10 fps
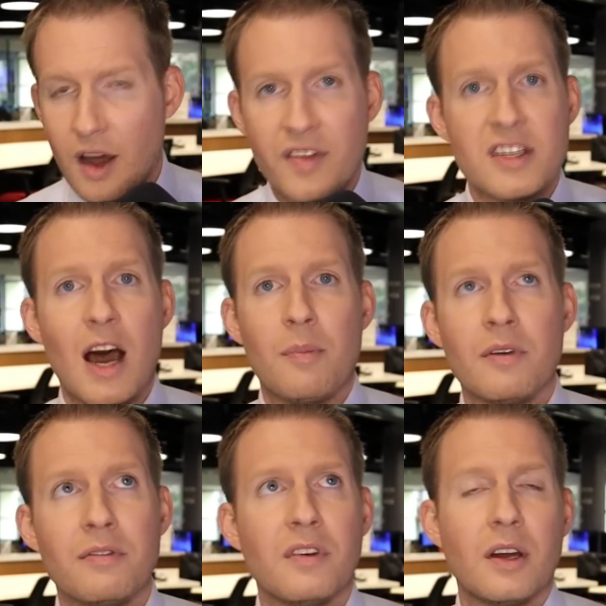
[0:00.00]
at the top
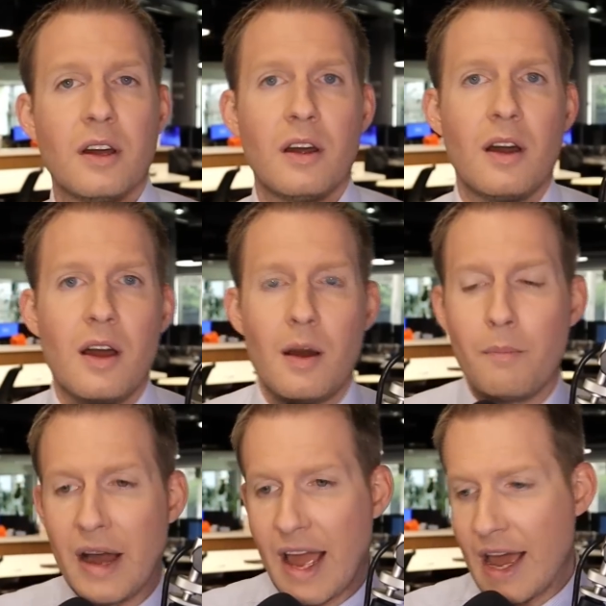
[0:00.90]
of
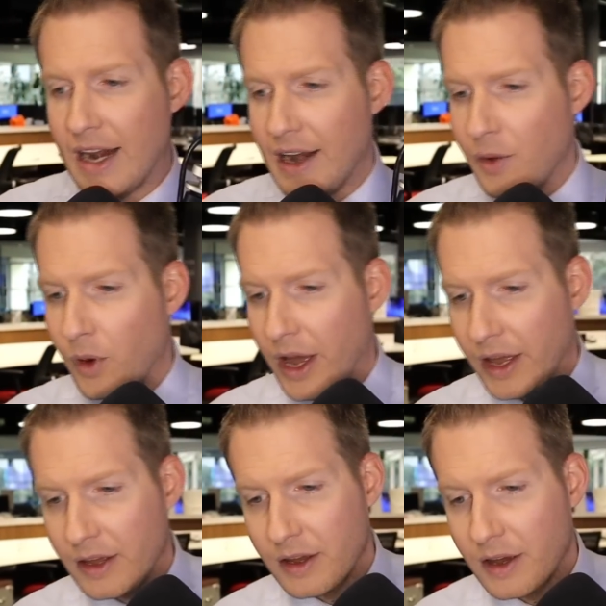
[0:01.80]
my head anyway